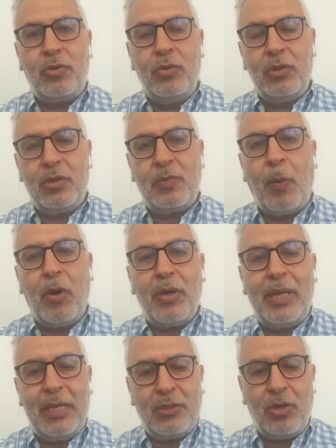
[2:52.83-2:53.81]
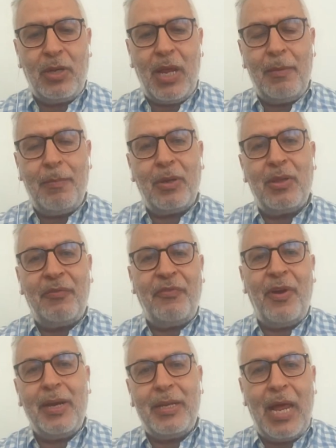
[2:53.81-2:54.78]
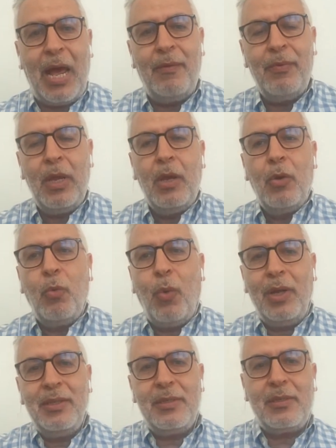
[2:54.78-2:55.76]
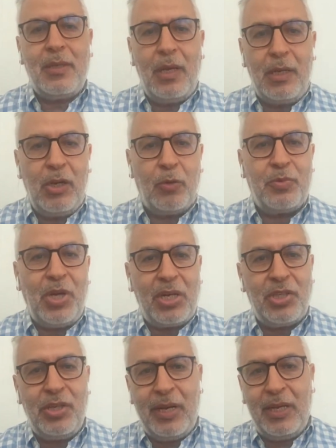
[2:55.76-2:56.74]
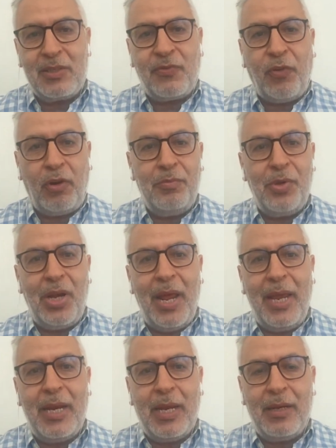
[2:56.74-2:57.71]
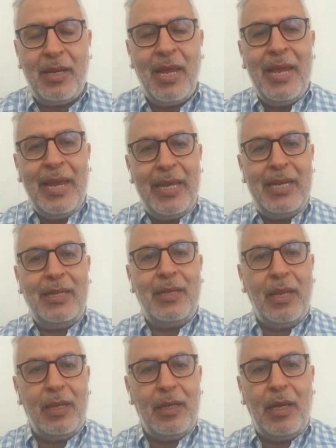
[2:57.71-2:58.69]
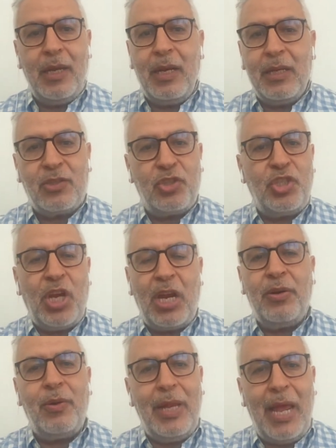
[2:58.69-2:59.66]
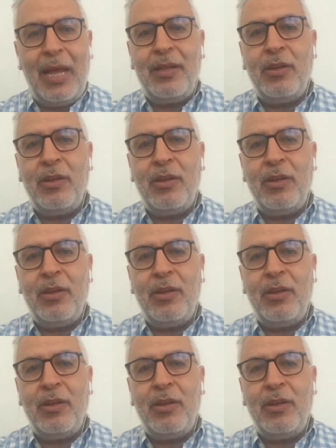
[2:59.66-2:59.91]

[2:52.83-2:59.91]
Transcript: spoke yesterday about the fact that once an objection is formulated, it is generally under